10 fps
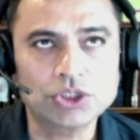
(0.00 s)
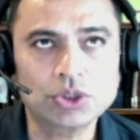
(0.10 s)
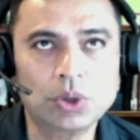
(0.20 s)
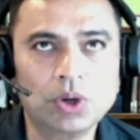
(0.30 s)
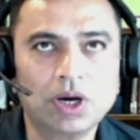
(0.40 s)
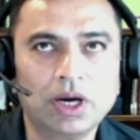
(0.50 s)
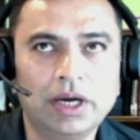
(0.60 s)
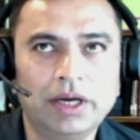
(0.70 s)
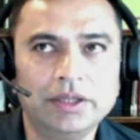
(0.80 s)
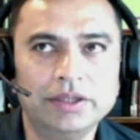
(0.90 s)
So
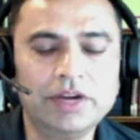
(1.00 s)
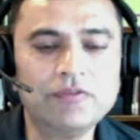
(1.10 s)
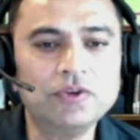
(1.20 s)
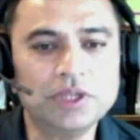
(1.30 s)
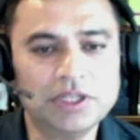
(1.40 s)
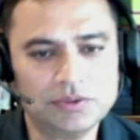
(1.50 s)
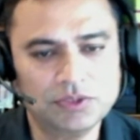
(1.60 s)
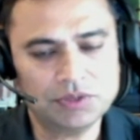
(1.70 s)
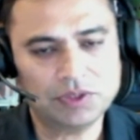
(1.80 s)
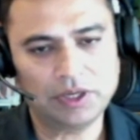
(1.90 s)
um, there are a few things
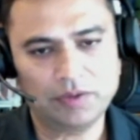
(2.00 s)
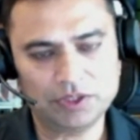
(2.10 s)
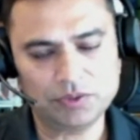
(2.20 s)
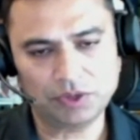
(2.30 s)
which we which